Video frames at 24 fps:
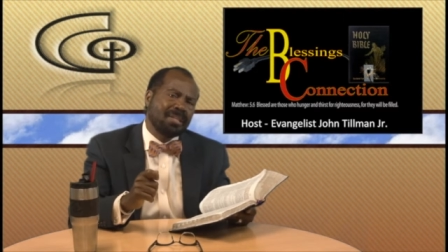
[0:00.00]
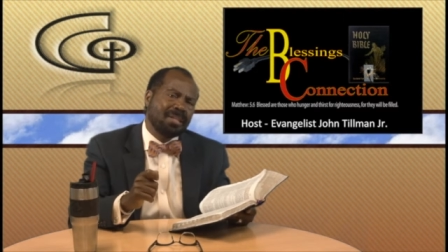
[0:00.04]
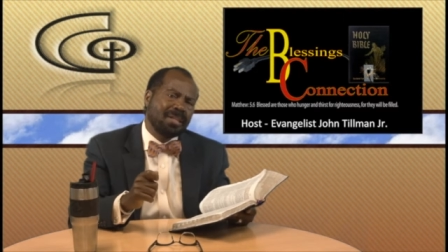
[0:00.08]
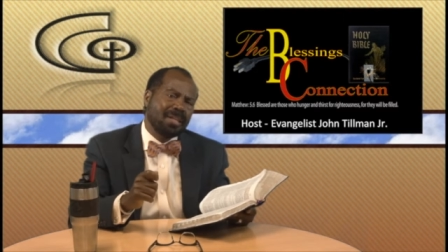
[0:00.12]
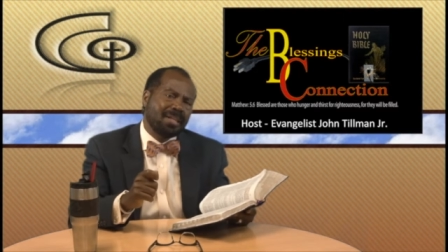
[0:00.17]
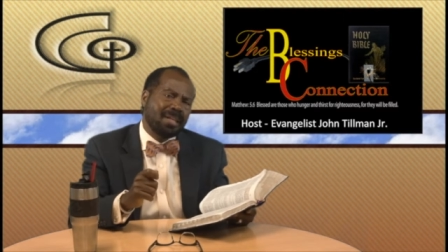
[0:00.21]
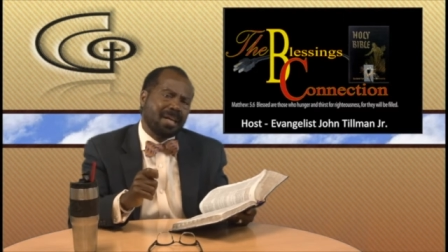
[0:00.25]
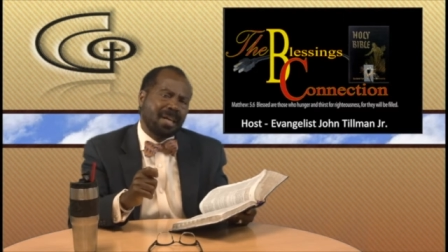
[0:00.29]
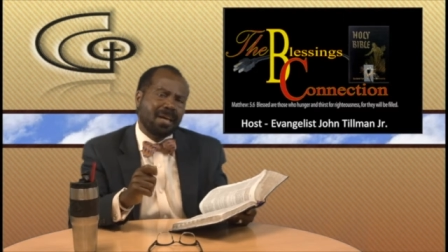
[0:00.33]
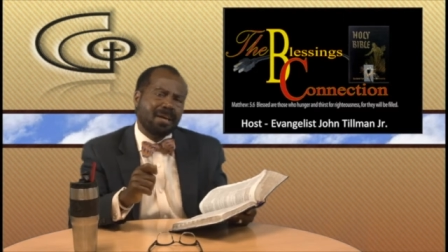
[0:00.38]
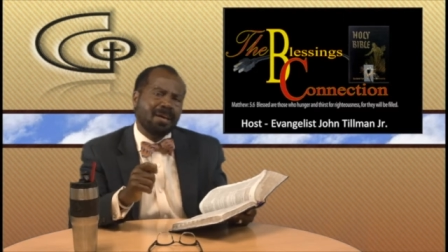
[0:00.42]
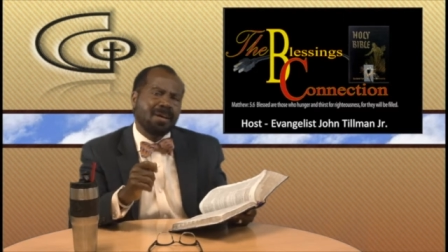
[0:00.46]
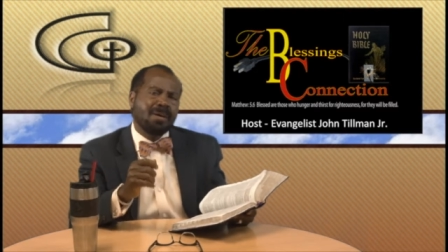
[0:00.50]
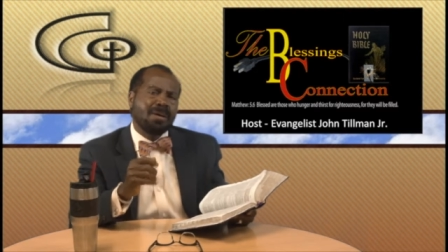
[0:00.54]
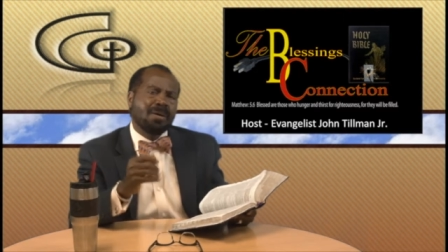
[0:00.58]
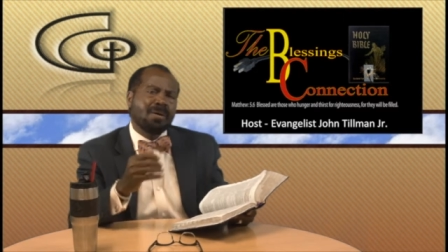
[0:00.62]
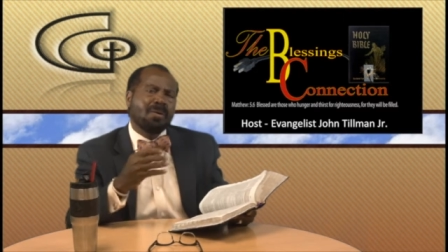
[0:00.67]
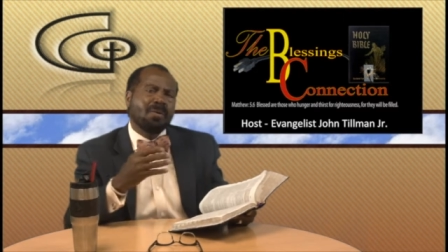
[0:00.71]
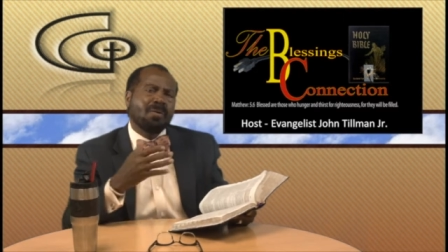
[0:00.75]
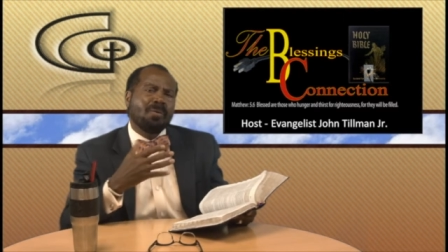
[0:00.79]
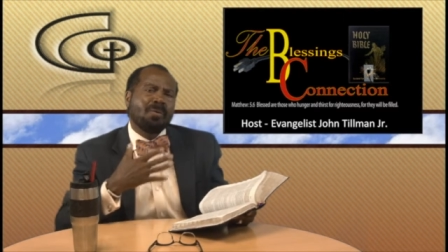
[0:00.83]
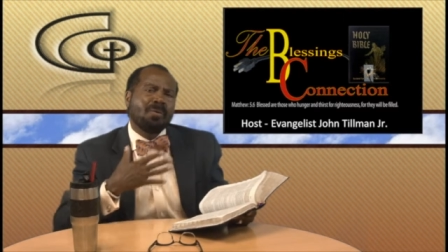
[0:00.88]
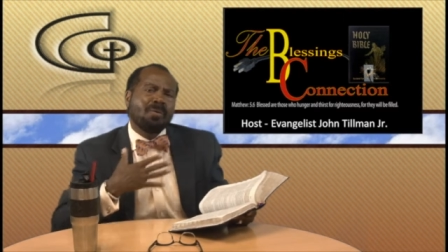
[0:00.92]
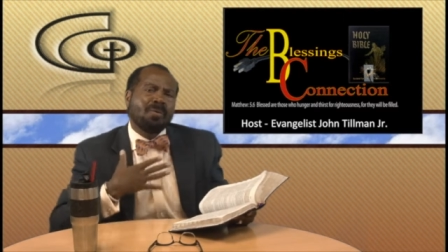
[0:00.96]
today.
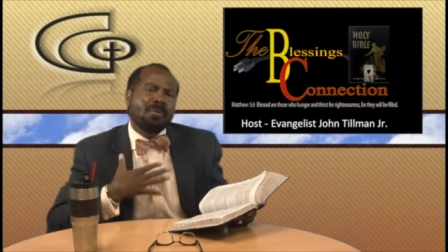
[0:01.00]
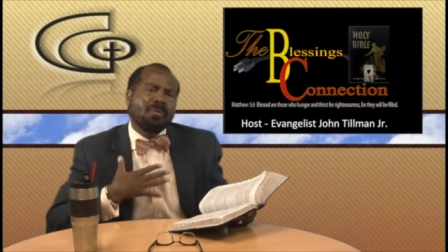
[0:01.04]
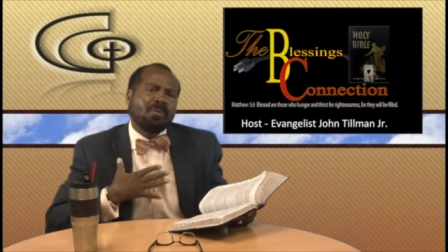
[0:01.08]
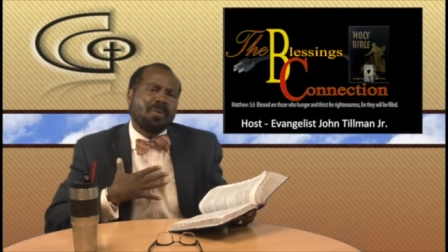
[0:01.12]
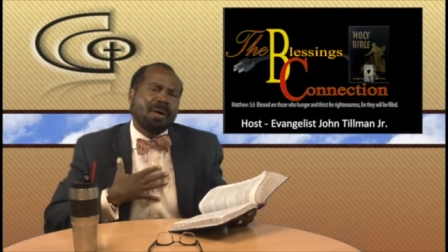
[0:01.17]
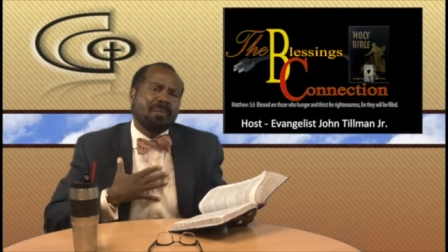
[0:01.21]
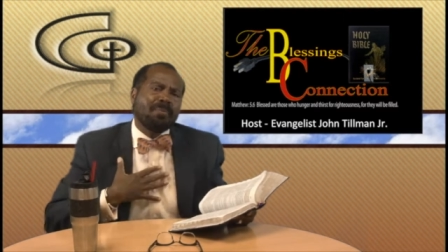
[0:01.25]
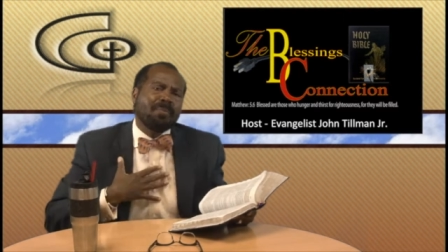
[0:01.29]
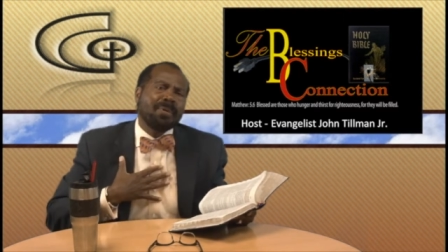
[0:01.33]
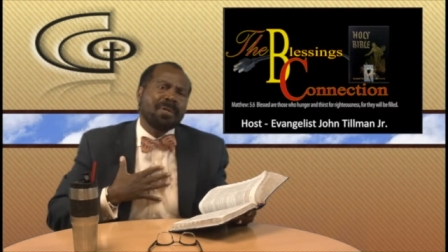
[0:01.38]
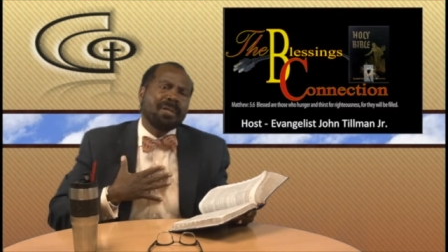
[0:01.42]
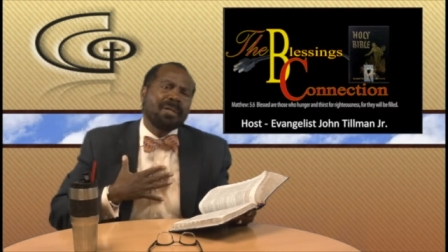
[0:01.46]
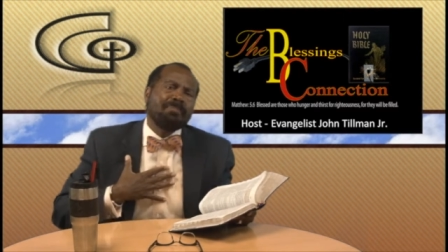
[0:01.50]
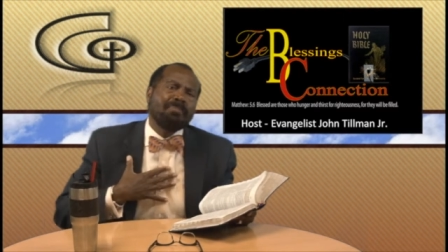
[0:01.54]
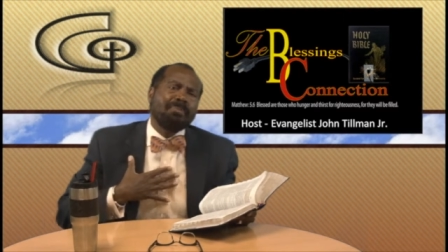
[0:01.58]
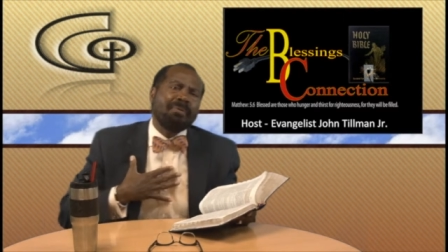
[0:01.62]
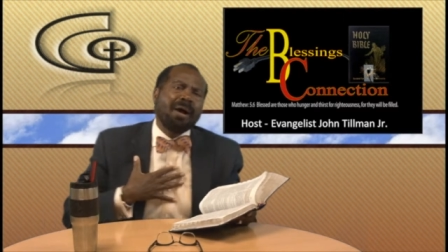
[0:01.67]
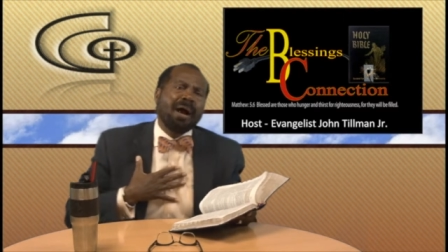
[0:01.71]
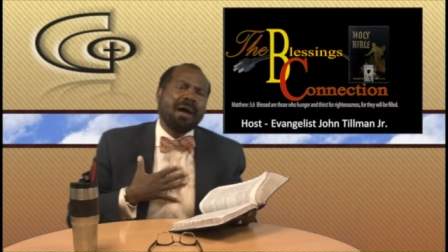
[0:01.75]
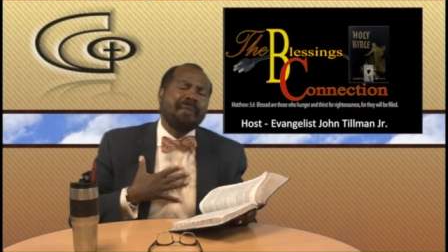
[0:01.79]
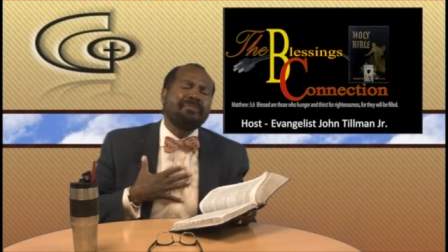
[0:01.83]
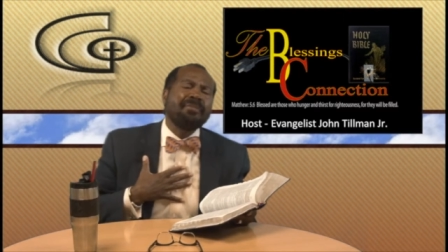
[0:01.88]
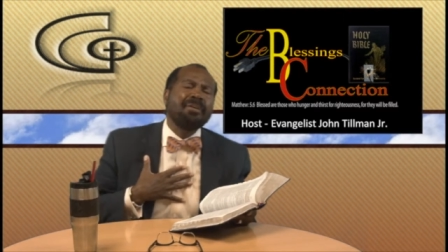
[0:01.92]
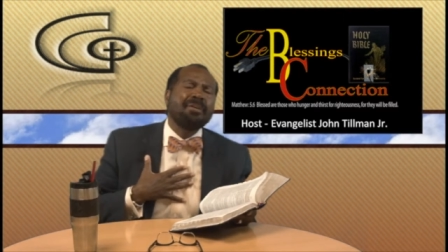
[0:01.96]
What would it
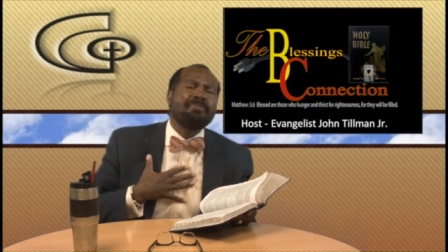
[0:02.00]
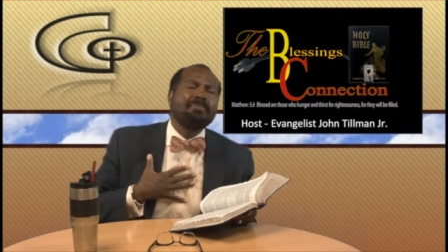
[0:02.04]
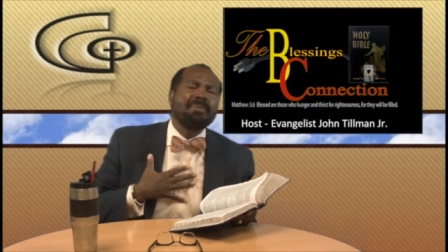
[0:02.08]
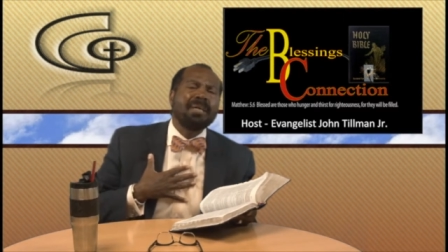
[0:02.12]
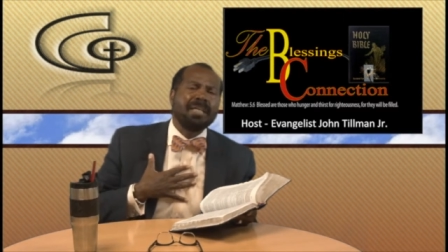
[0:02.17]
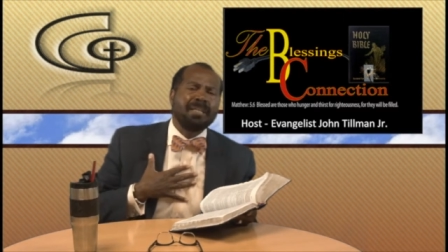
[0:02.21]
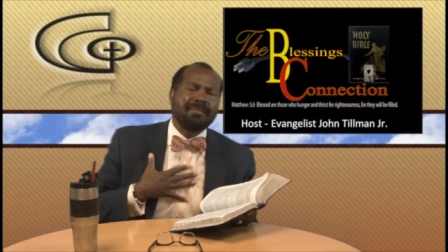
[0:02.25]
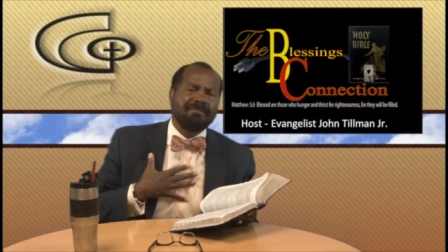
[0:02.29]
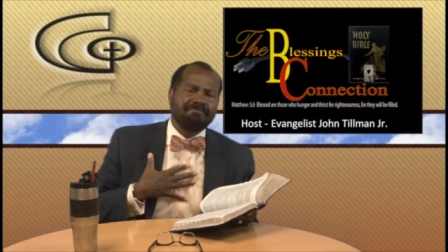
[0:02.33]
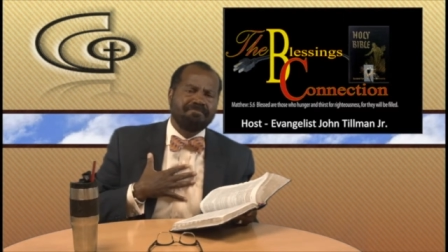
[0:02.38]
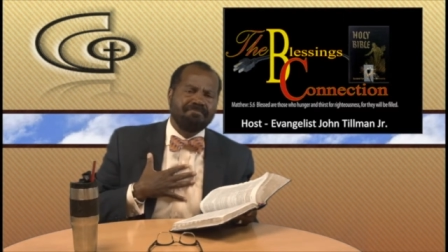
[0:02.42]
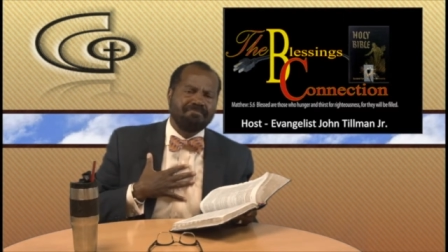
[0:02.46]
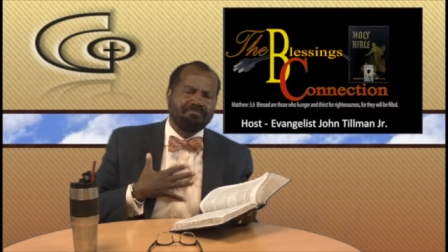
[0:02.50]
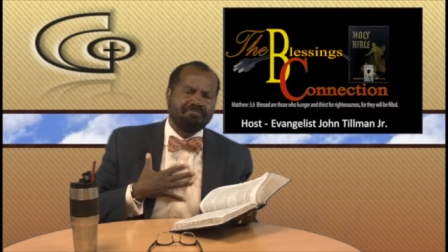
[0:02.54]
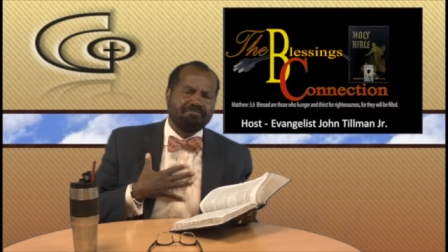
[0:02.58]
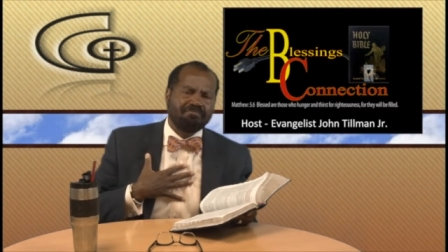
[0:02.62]
profit me?